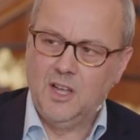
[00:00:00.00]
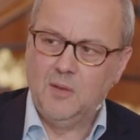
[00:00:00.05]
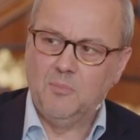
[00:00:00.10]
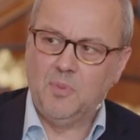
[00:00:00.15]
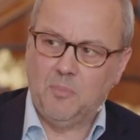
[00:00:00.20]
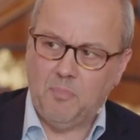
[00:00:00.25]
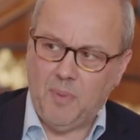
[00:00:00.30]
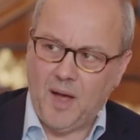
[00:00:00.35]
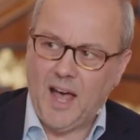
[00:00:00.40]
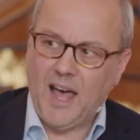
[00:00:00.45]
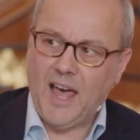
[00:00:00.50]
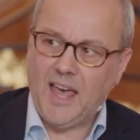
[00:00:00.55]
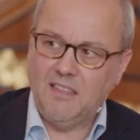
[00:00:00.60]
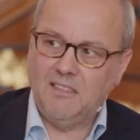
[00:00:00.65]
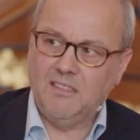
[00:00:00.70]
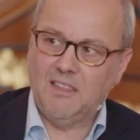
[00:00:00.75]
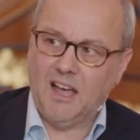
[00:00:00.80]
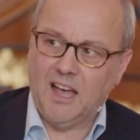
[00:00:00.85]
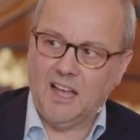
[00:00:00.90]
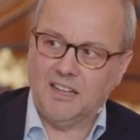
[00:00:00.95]
But
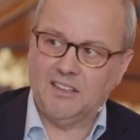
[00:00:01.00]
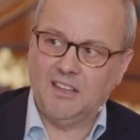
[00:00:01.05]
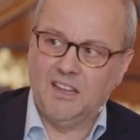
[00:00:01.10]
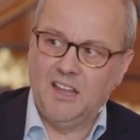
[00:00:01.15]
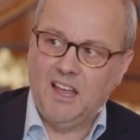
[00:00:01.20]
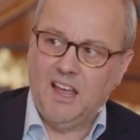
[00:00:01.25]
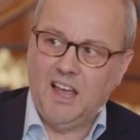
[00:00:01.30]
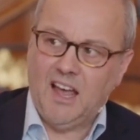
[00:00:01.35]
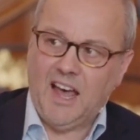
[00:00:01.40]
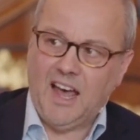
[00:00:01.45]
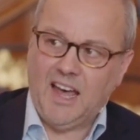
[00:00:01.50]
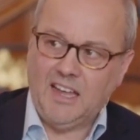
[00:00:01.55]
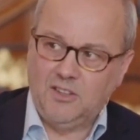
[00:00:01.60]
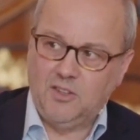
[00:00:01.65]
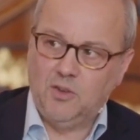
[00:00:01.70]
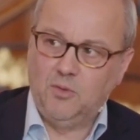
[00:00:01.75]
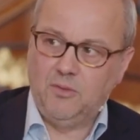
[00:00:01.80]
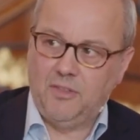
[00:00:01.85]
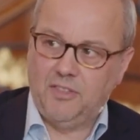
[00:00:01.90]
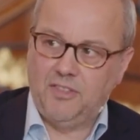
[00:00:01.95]
behind that, I
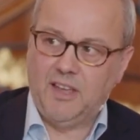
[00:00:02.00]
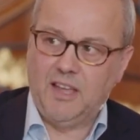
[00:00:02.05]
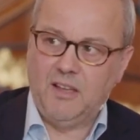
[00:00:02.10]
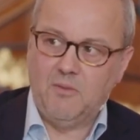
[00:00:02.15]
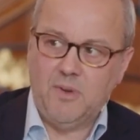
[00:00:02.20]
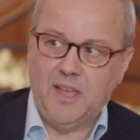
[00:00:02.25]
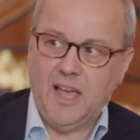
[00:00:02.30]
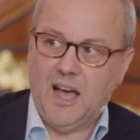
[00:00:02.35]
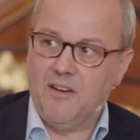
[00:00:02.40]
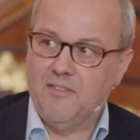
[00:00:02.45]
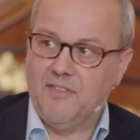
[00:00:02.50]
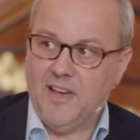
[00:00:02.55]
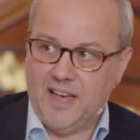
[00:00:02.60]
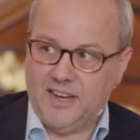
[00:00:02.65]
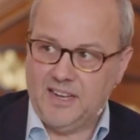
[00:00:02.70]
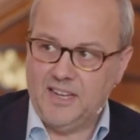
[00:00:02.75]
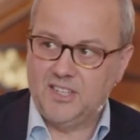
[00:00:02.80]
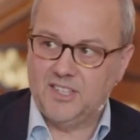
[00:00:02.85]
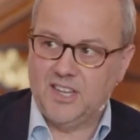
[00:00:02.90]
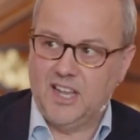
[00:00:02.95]
don't think we have
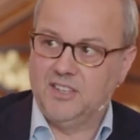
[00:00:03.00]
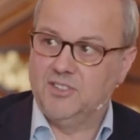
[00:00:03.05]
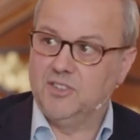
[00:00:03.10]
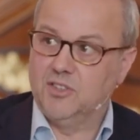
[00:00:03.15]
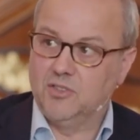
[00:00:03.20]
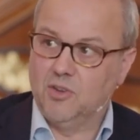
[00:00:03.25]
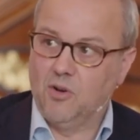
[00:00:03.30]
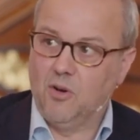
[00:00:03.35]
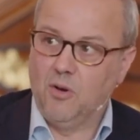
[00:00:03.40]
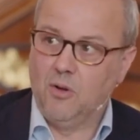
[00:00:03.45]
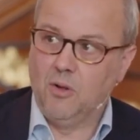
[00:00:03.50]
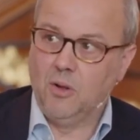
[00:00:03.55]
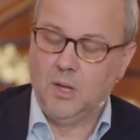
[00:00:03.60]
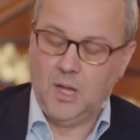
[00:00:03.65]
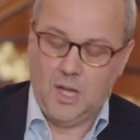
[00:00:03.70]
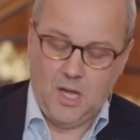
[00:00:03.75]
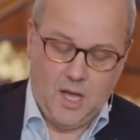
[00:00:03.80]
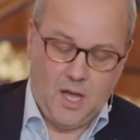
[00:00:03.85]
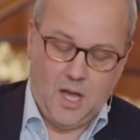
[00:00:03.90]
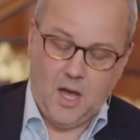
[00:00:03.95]
any sense at all
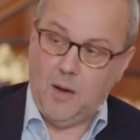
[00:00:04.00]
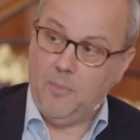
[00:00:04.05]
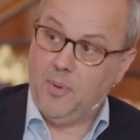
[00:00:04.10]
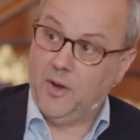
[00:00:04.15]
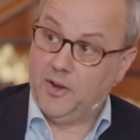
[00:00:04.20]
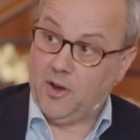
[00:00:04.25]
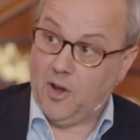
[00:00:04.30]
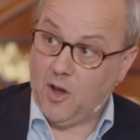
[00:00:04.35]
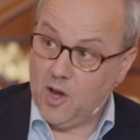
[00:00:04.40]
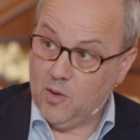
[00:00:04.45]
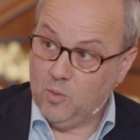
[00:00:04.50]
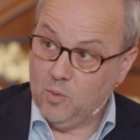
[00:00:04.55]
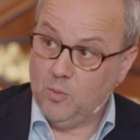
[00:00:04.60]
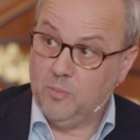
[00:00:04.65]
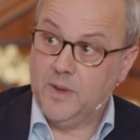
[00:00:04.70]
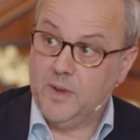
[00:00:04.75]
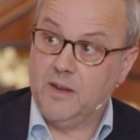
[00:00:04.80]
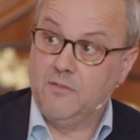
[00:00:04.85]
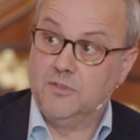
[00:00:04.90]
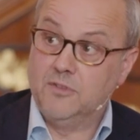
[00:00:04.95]
about how it will
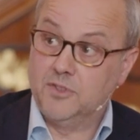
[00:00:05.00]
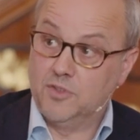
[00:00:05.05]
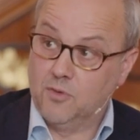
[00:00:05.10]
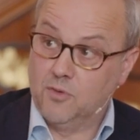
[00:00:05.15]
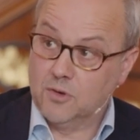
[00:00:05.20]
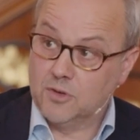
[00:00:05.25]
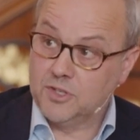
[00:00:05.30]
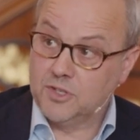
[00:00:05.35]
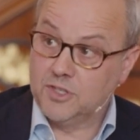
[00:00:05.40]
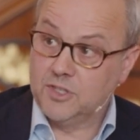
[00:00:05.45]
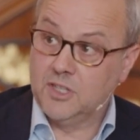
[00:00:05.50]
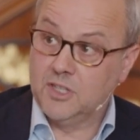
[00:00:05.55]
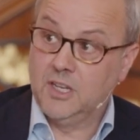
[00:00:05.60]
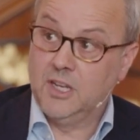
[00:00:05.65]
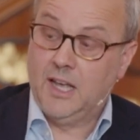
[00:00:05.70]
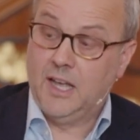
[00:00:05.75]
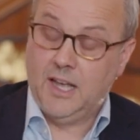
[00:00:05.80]
be resourced.